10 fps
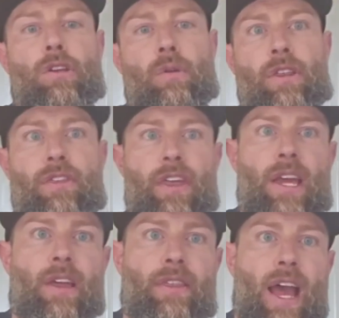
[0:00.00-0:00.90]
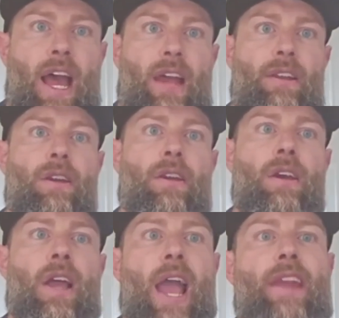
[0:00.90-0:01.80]
you would think that
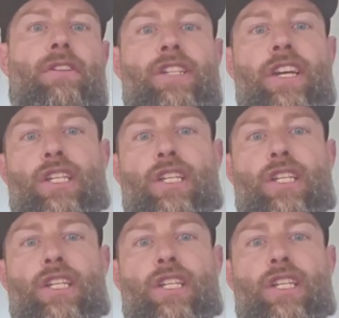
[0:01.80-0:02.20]
energy